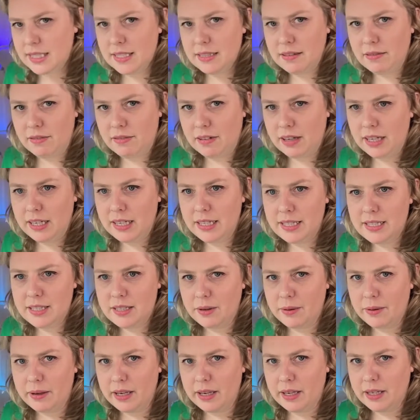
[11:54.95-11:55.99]
All right, let's do
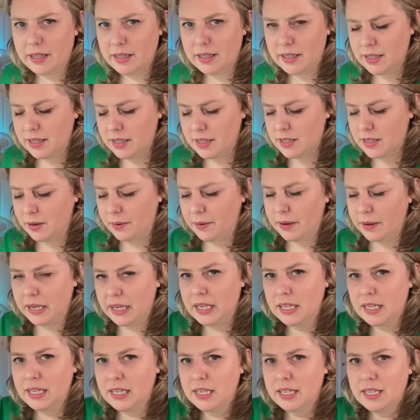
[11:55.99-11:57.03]
it. Let's do it.
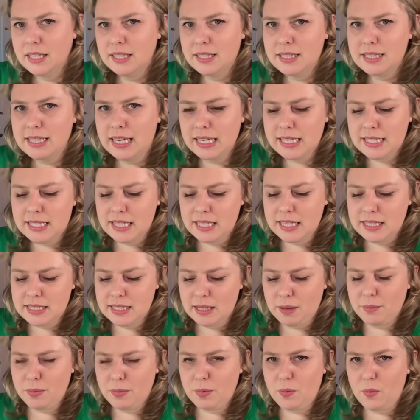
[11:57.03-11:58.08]
Taste test
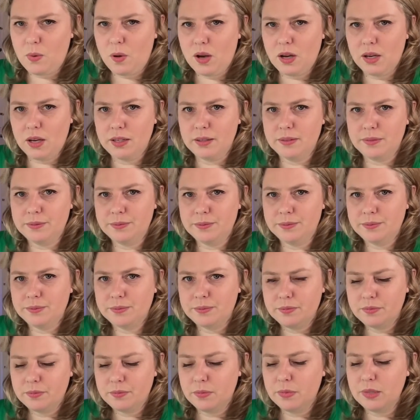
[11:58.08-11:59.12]
number 1
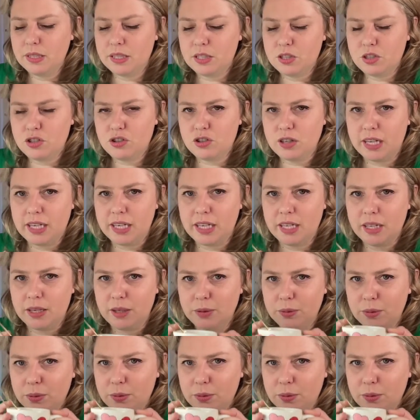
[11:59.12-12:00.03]
with the strainer.